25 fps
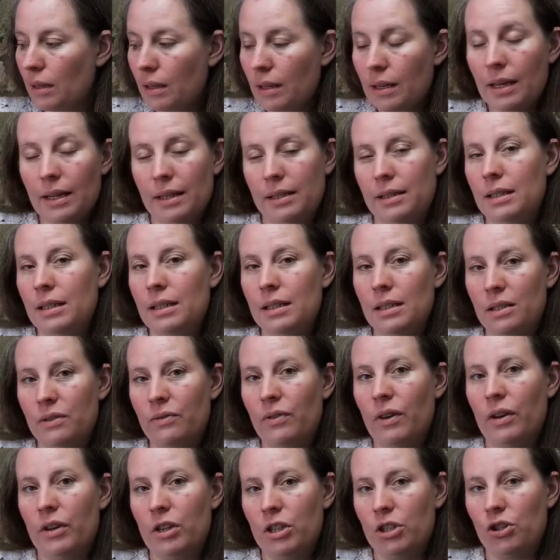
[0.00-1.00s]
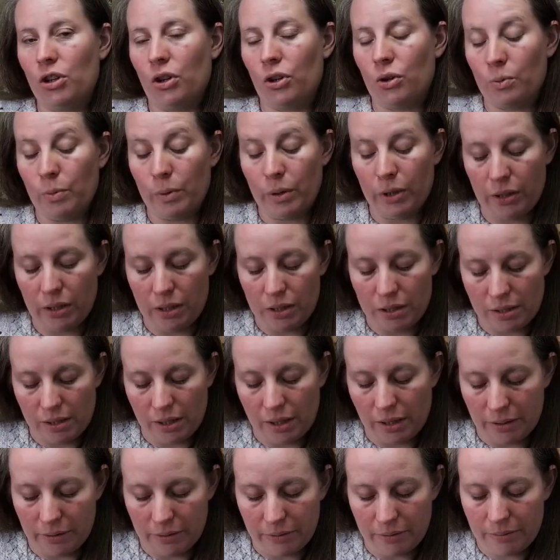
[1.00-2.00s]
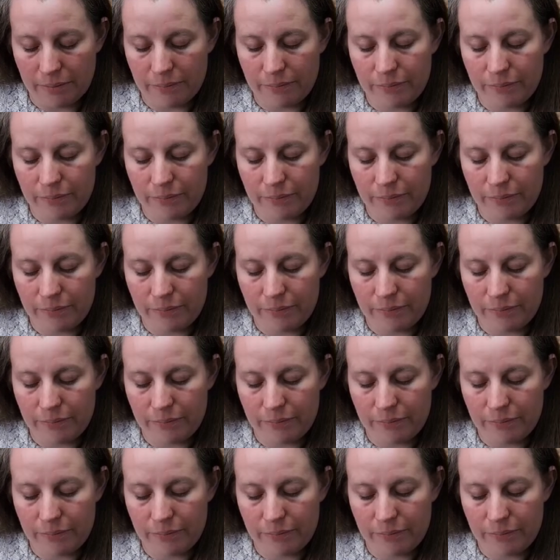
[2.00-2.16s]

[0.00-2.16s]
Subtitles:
and he is very sock worthy, so